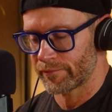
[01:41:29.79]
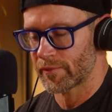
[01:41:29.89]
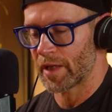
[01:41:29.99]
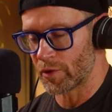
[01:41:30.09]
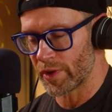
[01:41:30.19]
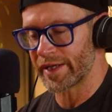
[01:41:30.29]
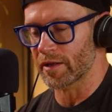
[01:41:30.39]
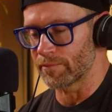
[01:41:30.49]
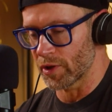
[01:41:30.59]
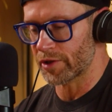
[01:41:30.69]
I've been writing a
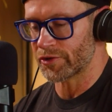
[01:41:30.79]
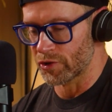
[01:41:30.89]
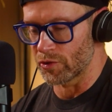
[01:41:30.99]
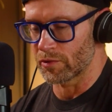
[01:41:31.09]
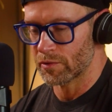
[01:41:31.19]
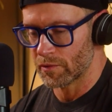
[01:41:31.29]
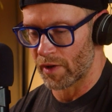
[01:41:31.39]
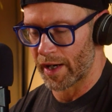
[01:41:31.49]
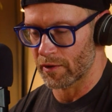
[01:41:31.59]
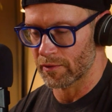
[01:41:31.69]
book too
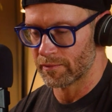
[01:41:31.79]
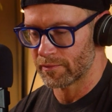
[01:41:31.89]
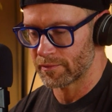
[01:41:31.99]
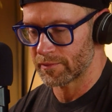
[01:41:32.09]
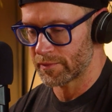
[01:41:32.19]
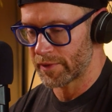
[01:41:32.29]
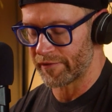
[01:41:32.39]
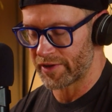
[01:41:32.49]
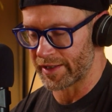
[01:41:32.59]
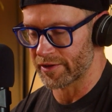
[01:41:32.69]
while I've
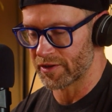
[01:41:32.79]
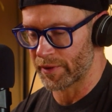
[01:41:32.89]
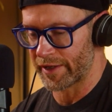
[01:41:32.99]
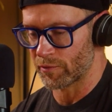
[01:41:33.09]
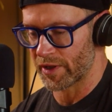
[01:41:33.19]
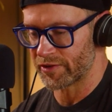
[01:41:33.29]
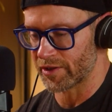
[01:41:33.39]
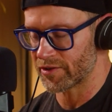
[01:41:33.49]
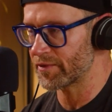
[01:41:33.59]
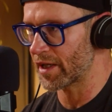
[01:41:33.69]
taken this break from wrestling.
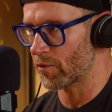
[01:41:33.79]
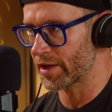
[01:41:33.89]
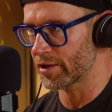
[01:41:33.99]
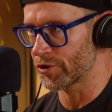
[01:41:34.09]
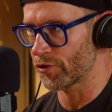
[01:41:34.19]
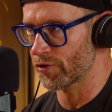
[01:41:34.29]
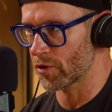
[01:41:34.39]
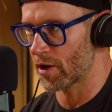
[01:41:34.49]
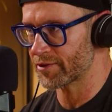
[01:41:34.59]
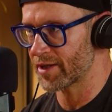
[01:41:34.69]
It's something I wanted to do for a
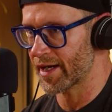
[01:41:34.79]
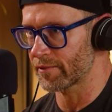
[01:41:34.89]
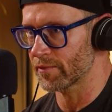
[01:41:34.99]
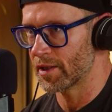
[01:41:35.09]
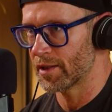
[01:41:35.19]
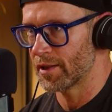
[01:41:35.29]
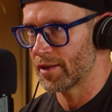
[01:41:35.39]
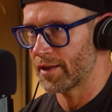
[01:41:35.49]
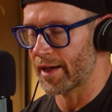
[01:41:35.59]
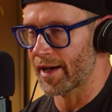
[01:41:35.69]
long time,
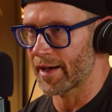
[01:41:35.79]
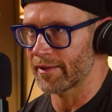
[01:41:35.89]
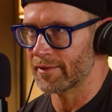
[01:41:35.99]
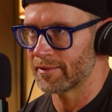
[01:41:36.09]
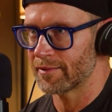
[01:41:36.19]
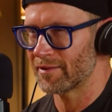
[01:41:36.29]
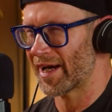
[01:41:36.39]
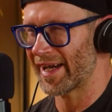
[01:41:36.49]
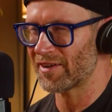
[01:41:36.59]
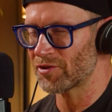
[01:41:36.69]
and
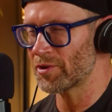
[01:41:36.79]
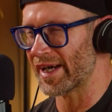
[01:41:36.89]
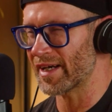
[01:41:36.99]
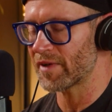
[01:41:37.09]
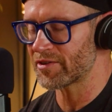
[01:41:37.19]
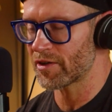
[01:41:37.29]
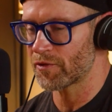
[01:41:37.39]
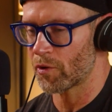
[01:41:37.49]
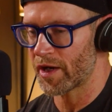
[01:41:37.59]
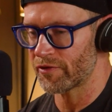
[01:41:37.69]
I sort of hated myself
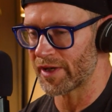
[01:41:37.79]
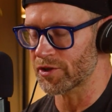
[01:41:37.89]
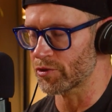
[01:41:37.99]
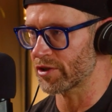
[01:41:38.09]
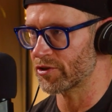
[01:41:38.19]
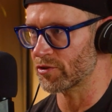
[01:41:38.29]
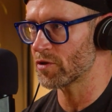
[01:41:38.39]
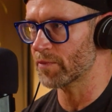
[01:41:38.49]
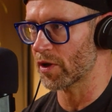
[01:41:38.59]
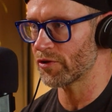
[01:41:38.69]
for a while for not doing it sooner,
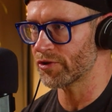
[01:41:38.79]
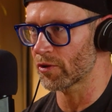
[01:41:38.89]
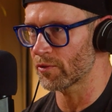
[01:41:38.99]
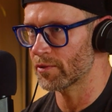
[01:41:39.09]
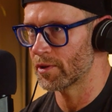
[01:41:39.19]
but also